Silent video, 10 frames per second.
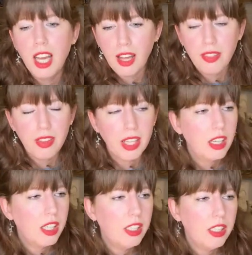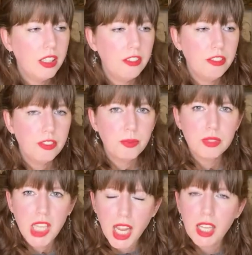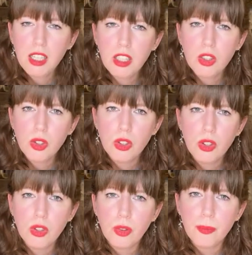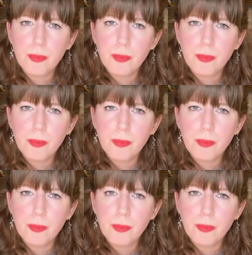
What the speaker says: and then kind of tailor